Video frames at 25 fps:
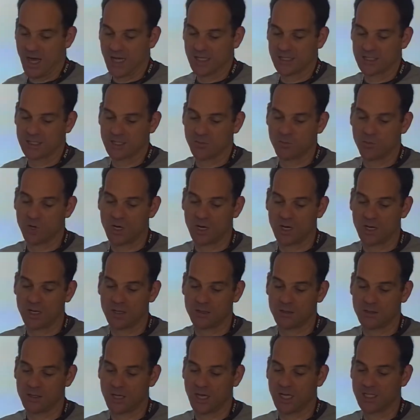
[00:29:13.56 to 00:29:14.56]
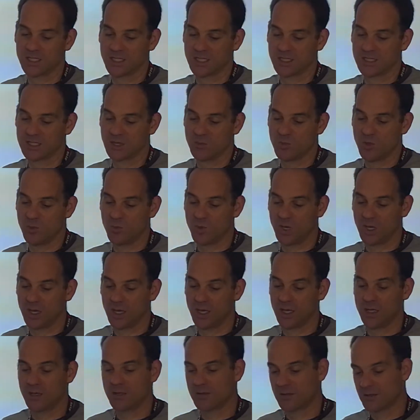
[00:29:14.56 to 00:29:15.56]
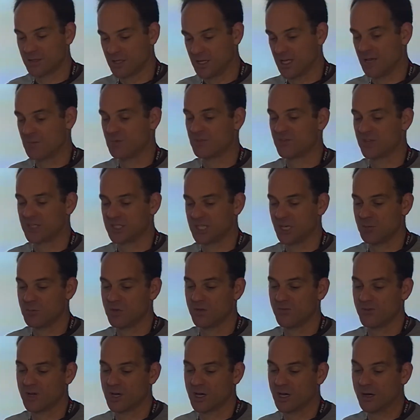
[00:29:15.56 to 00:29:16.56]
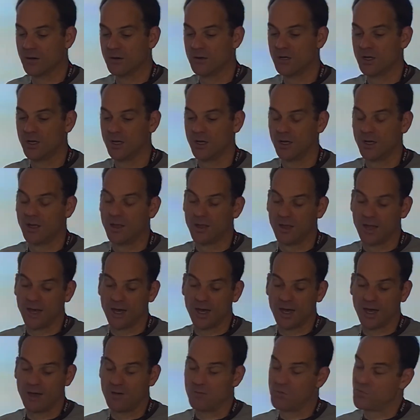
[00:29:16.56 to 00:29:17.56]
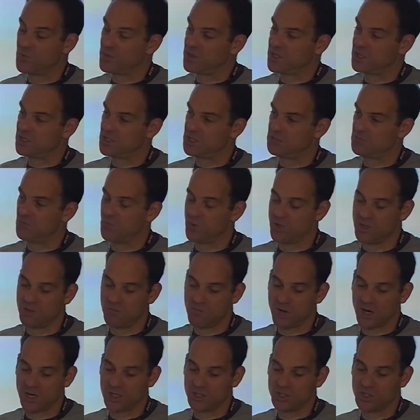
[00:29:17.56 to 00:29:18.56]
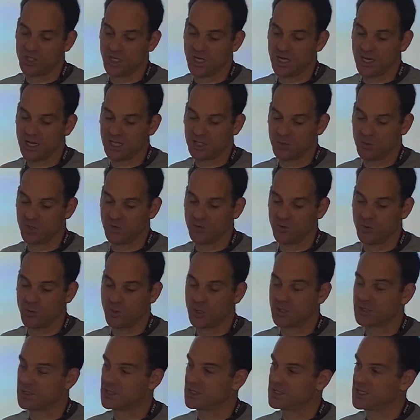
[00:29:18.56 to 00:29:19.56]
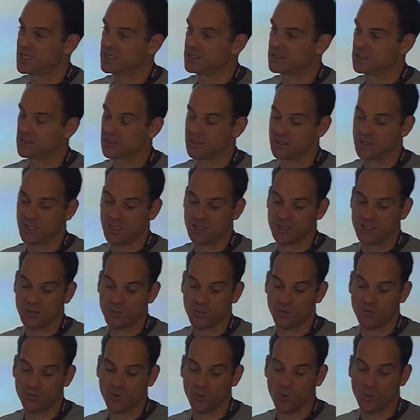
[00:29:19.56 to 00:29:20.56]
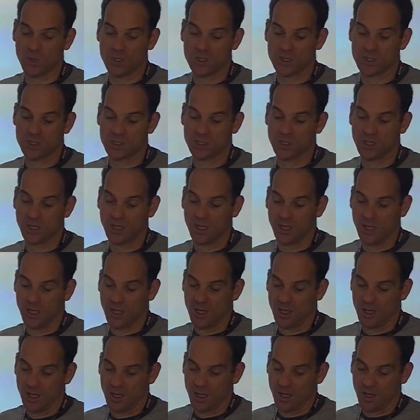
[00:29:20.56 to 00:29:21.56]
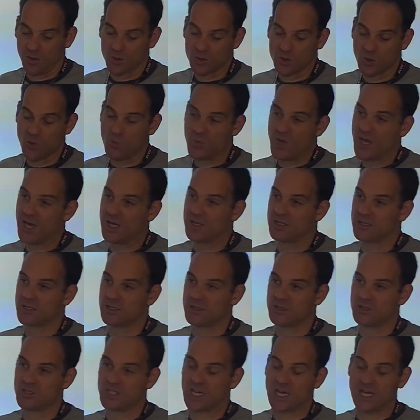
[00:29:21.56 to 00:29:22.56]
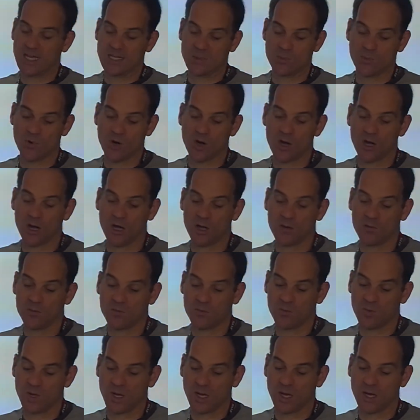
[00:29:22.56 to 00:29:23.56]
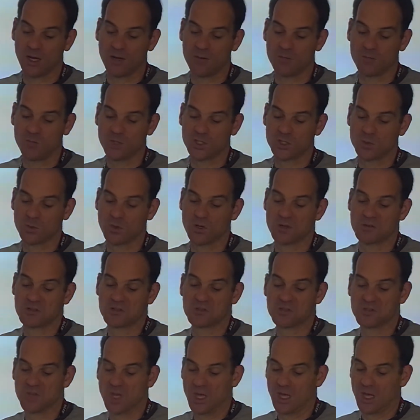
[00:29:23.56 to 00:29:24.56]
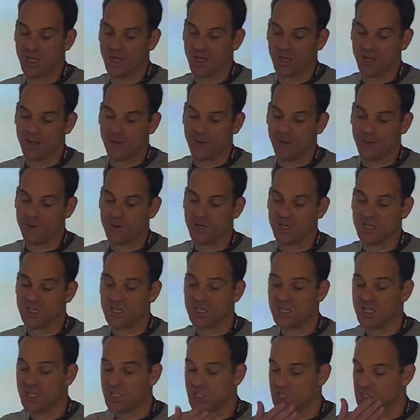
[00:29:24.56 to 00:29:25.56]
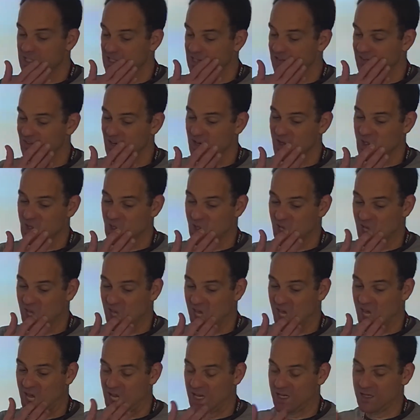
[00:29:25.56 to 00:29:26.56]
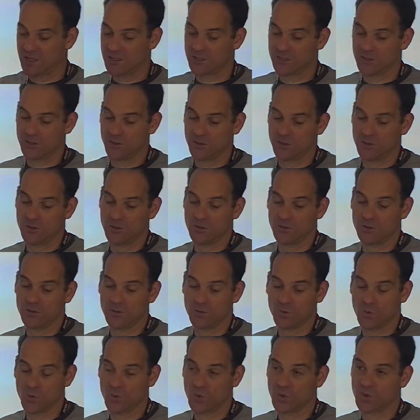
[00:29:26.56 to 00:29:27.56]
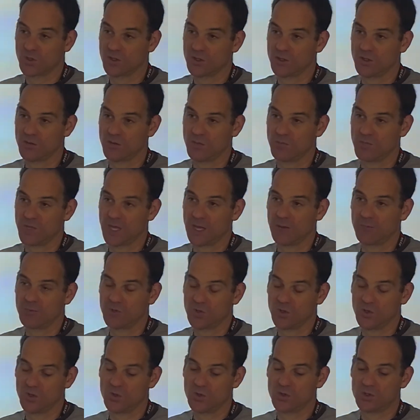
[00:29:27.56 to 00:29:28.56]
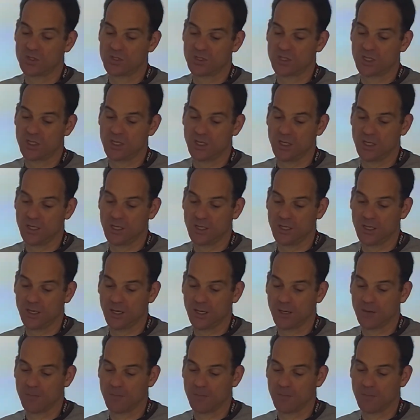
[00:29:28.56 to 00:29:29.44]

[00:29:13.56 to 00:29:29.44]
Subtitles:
hxlibrun and hxcpp, the name of your Sepia file, with the -JIT argument if you want to test the performance. I also abandoned JS Prime, which was an initiative I was looking at to be able to use the